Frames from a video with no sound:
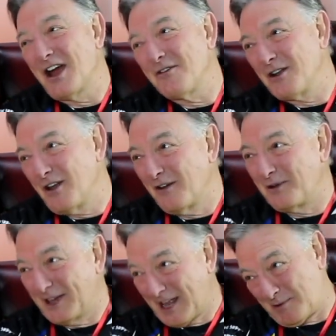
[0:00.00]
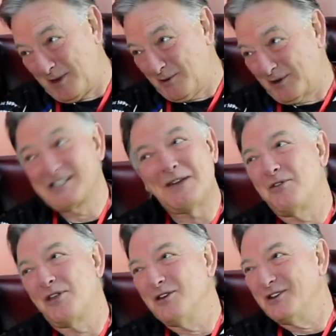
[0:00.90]
you know you're alive when you get up in the morning because
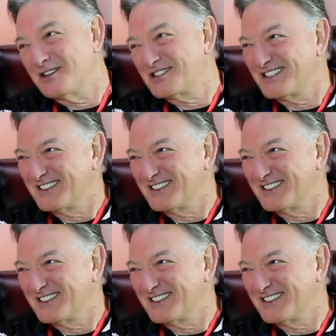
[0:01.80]
everything hurts,